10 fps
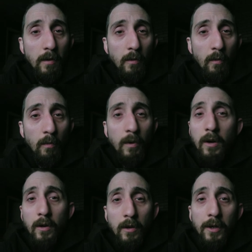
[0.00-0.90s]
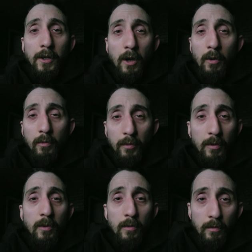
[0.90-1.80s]
we're going to go
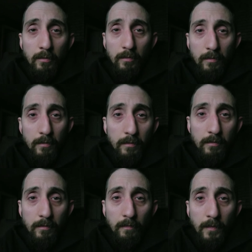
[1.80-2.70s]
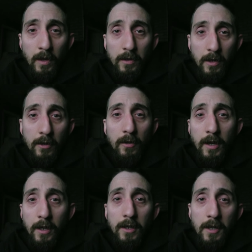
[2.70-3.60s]
through another
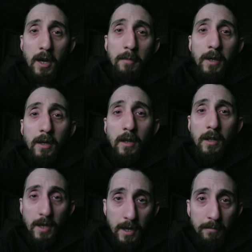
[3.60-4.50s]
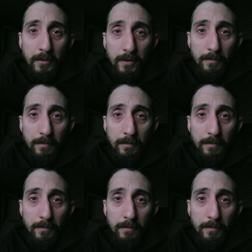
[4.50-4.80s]
economic collapse?